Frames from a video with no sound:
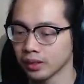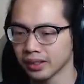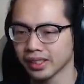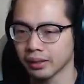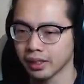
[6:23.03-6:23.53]

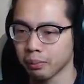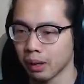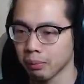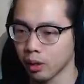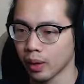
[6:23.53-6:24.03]
So let's step
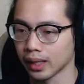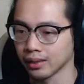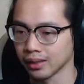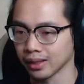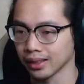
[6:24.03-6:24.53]
out my way
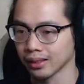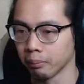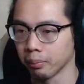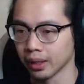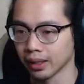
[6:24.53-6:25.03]
so I can get
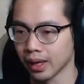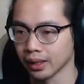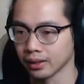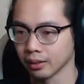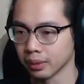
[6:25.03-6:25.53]
some big
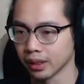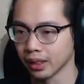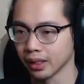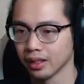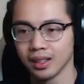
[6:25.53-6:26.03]
heads up in
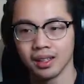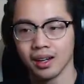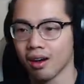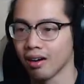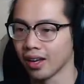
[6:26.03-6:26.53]
here.
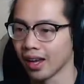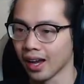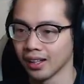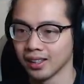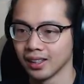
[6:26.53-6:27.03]
Oh
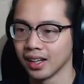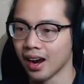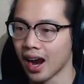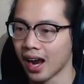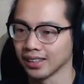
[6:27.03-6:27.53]
yeah.
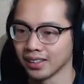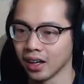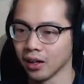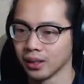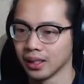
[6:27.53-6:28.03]
Alright,
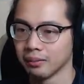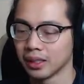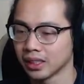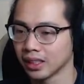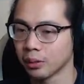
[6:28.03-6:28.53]
so
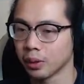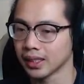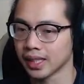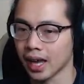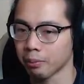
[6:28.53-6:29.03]
basically what
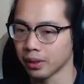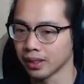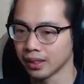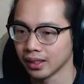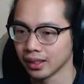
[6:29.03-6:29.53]
has
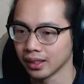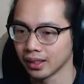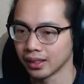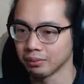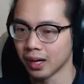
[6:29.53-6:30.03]
happened
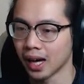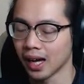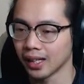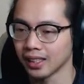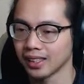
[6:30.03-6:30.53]
is
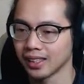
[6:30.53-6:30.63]
my